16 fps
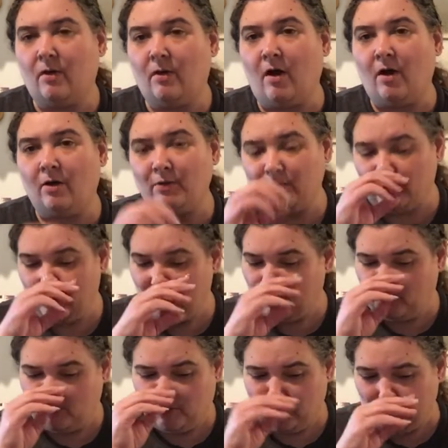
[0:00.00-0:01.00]
all the
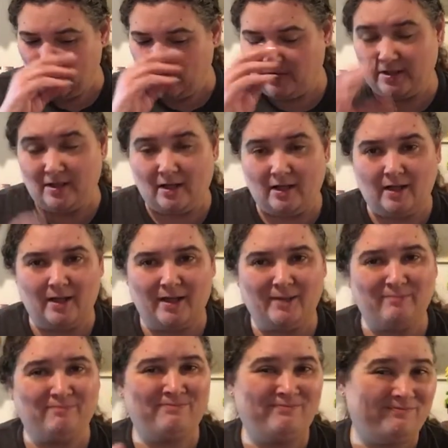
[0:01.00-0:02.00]
neutrals all the
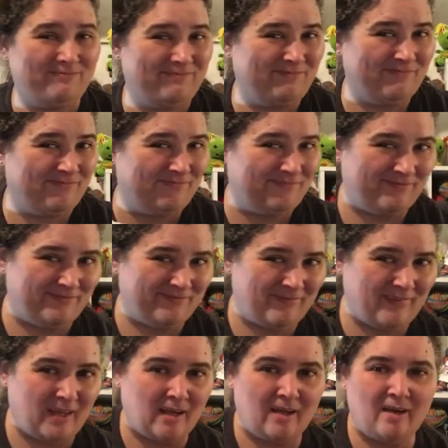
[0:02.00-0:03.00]
time.
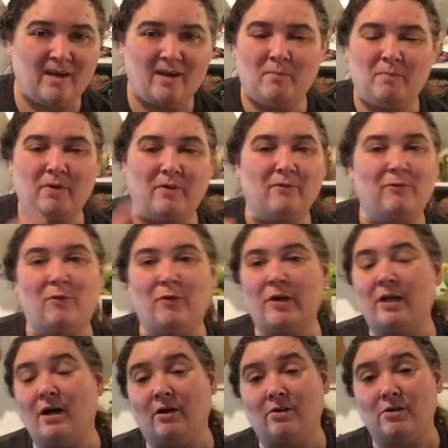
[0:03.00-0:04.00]
But
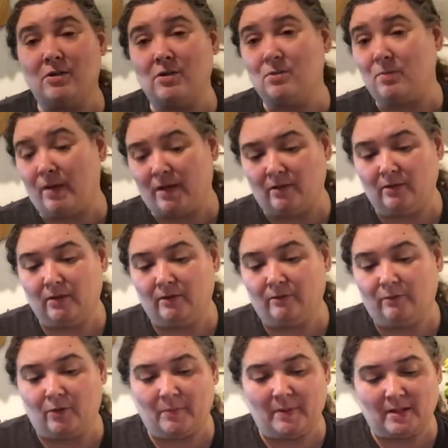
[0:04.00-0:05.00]
$40 is what killed it
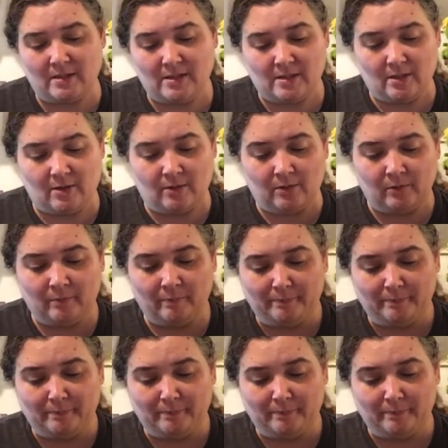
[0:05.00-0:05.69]
for me. So